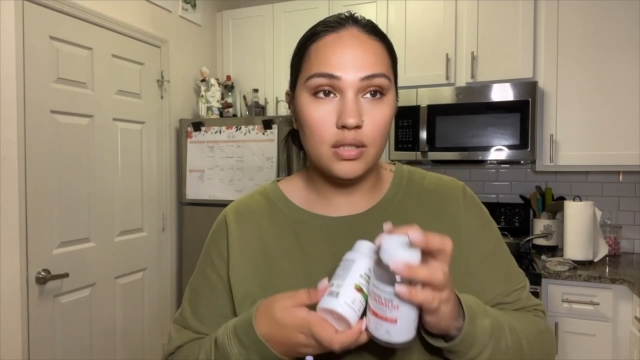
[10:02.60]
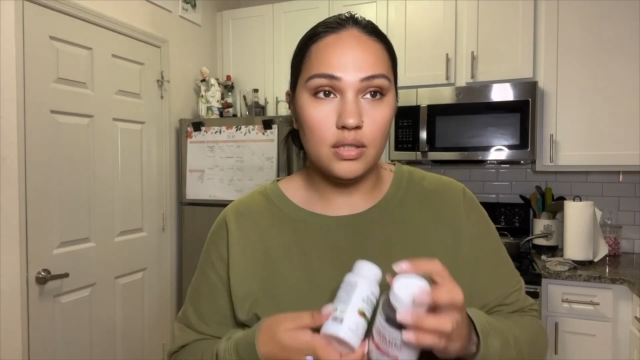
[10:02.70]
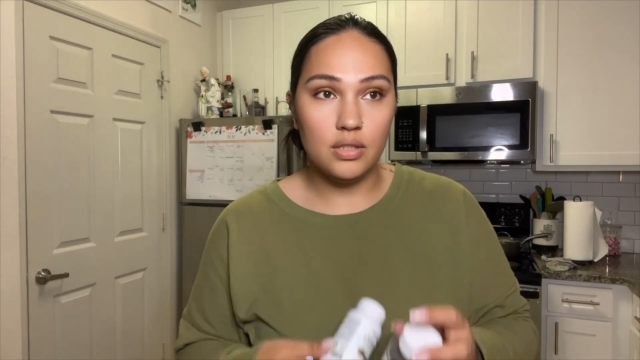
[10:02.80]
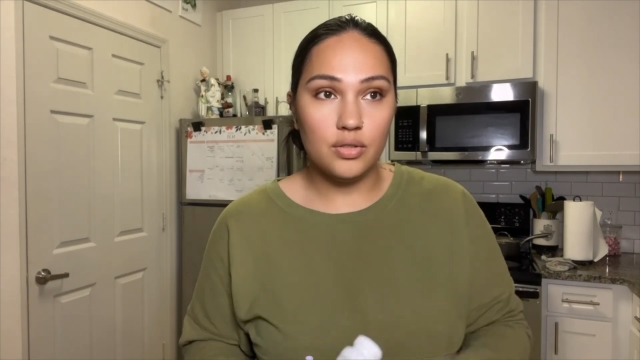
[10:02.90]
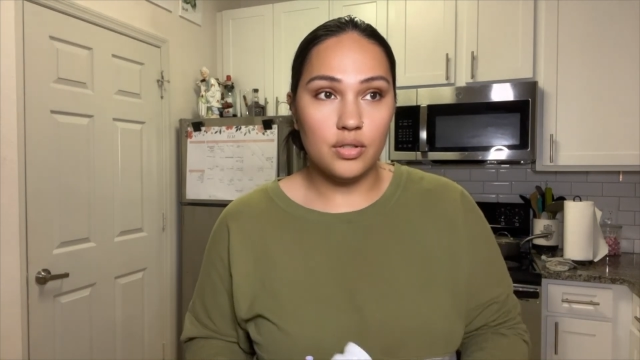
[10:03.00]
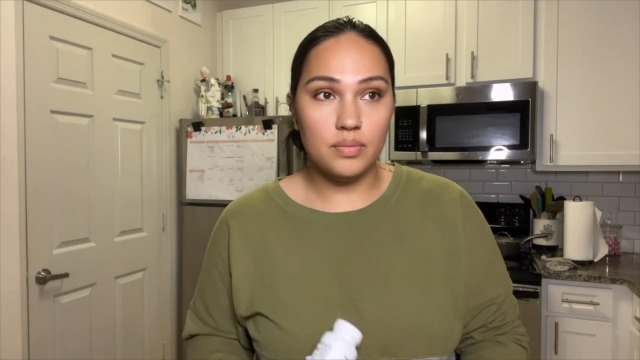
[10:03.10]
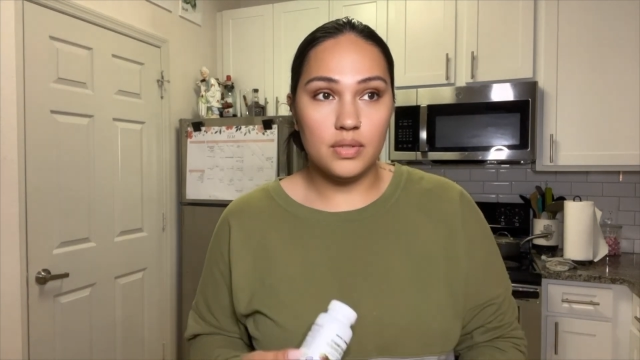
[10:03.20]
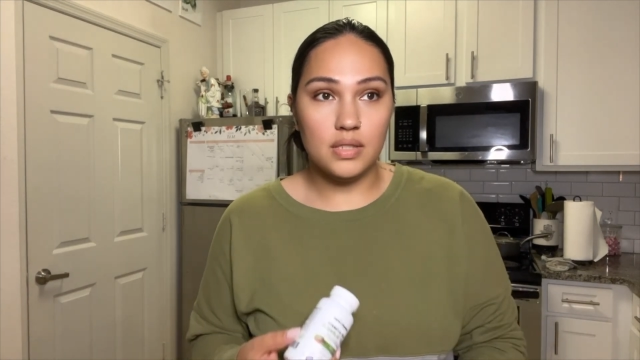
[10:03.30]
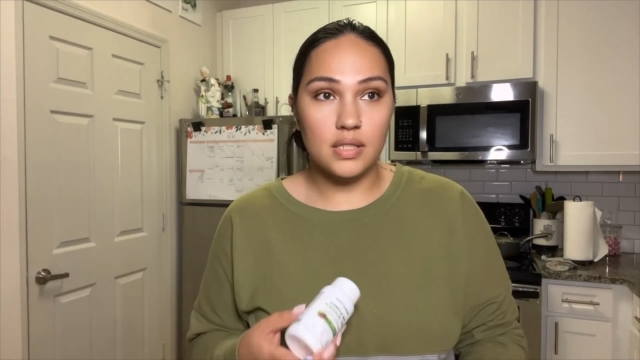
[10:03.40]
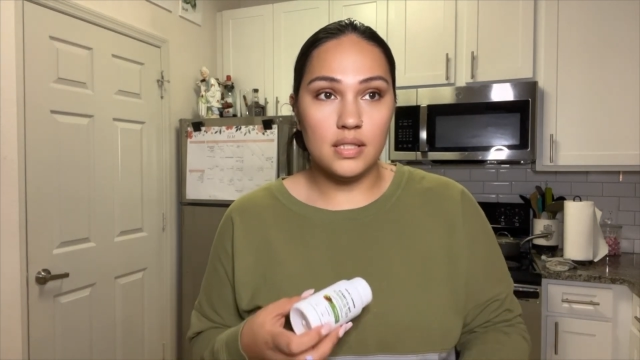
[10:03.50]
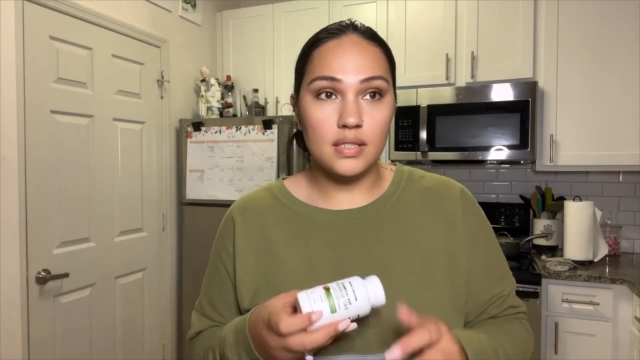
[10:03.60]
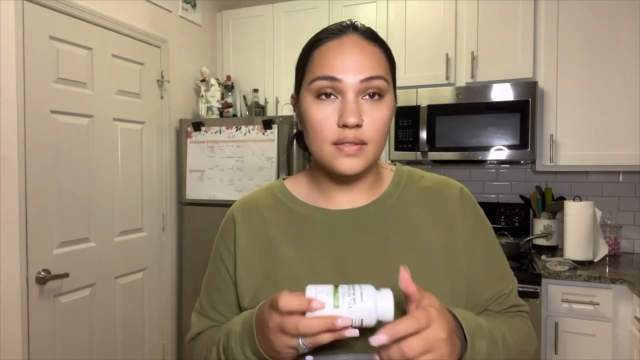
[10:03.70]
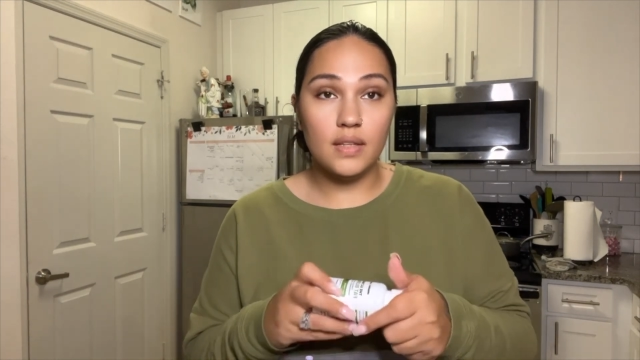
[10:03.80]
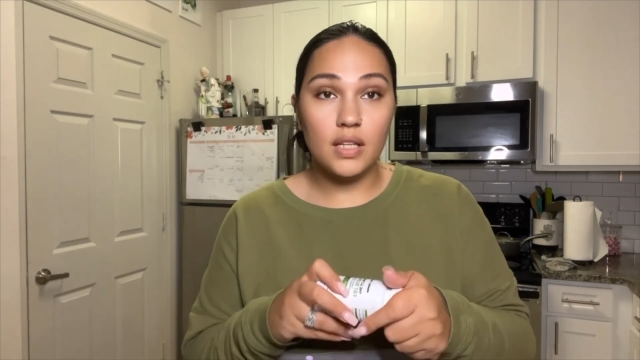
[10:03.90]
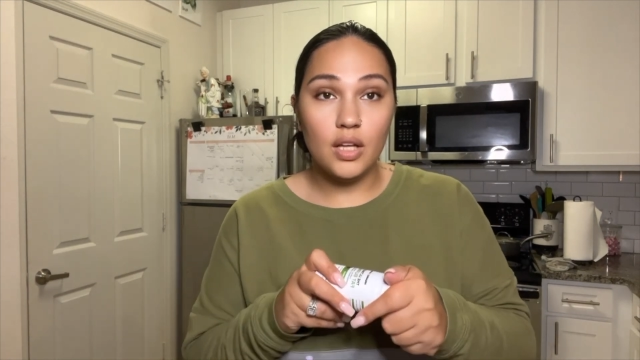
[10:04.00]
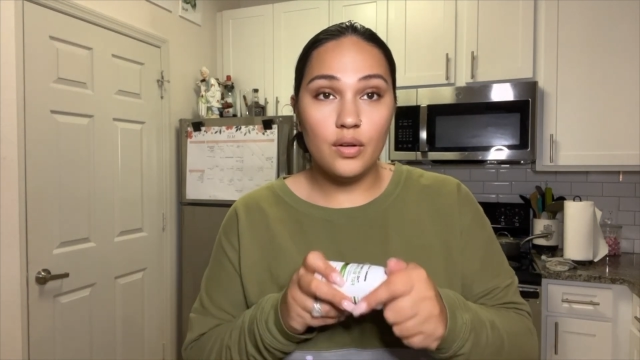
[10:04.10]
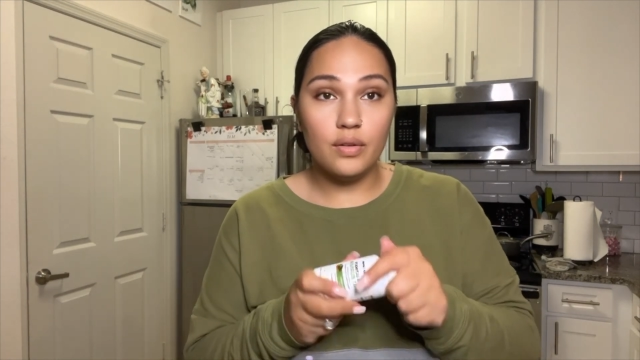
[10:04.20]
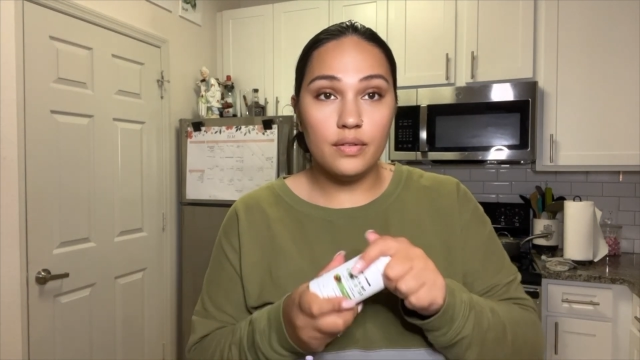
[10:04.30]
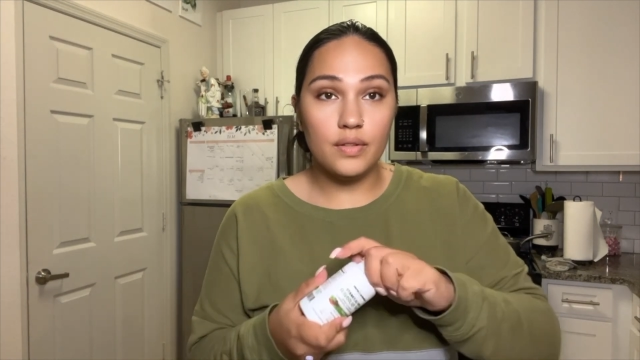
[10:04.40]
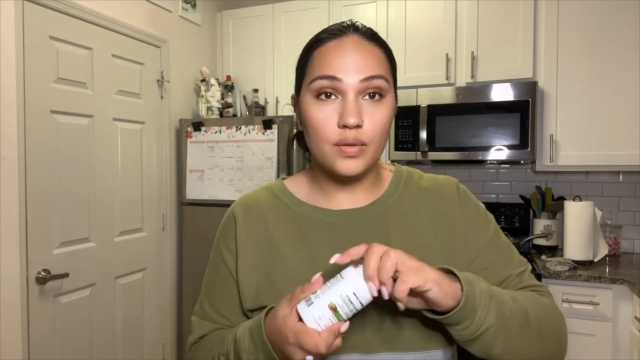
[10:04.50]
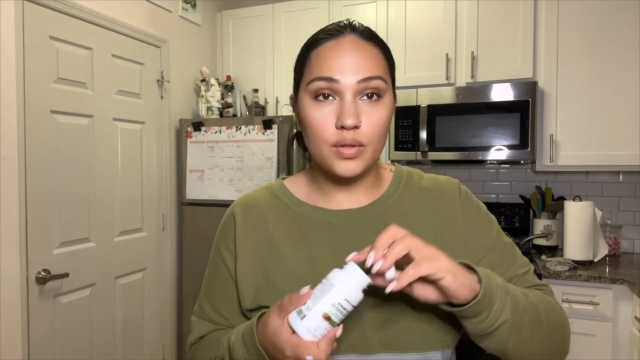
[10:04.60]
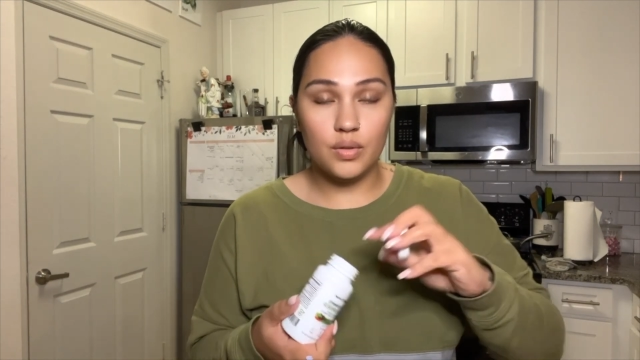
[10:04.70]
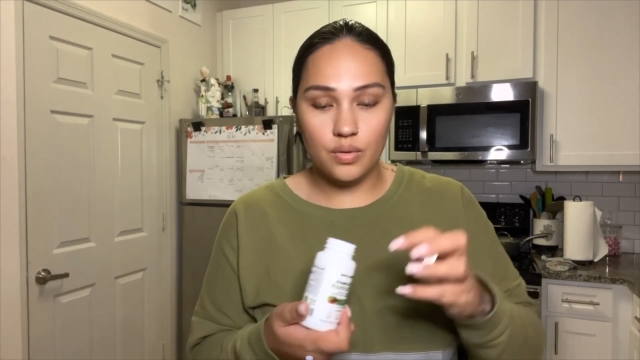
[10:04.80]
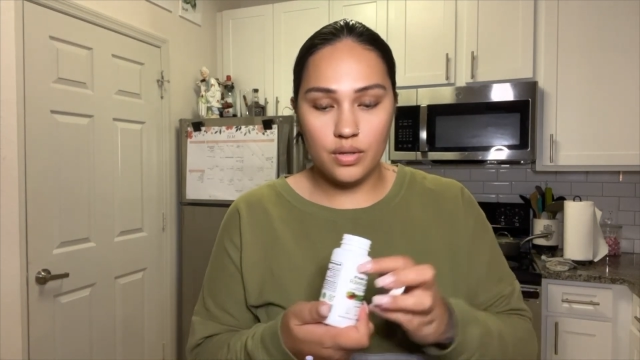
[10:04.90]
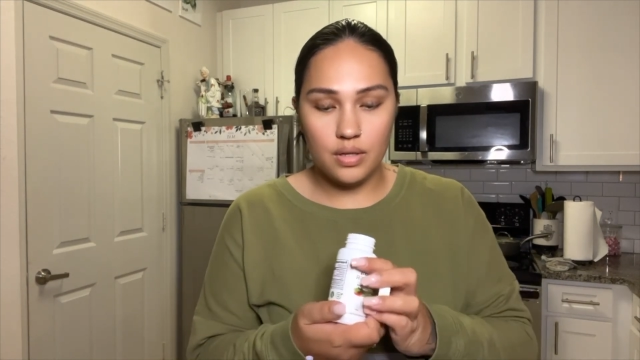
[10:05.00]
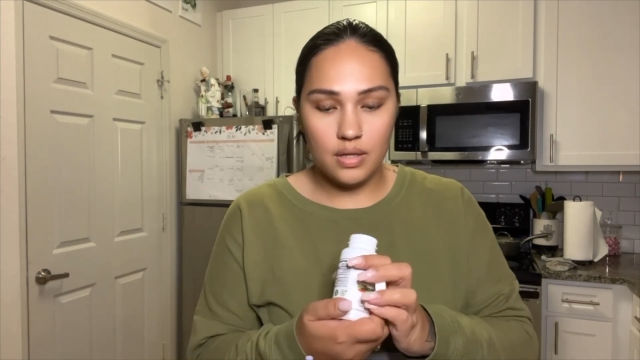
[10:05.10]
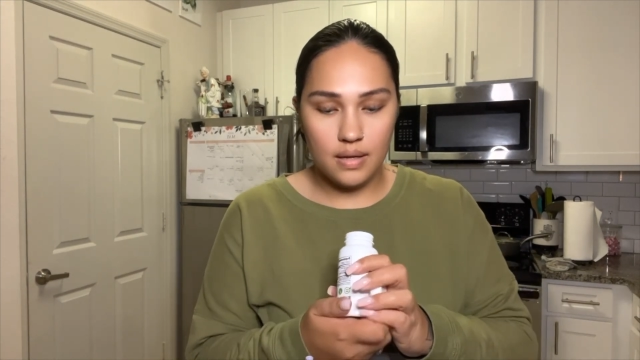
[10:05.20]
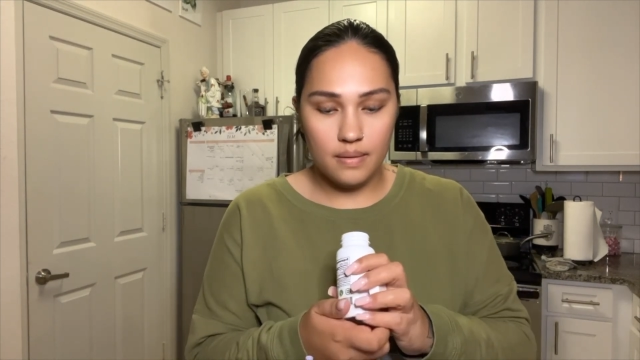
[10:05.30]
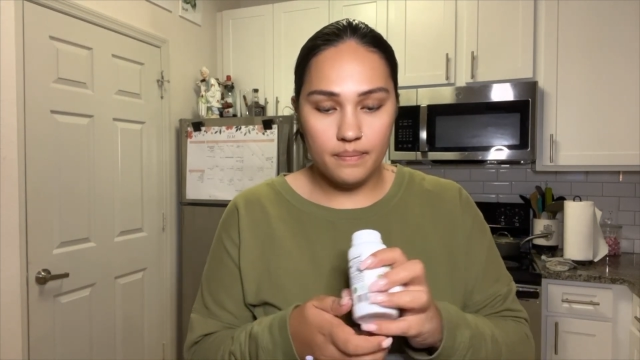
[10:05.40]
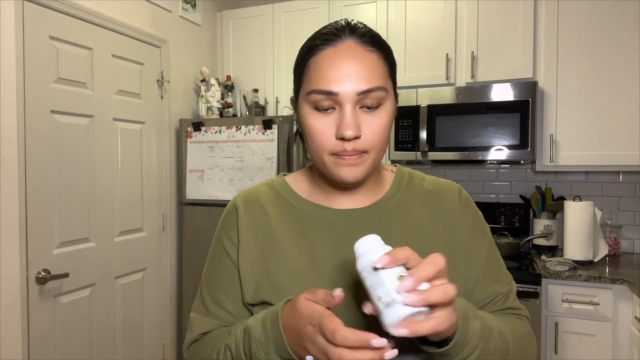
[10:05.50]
the description for this video if you want to order them.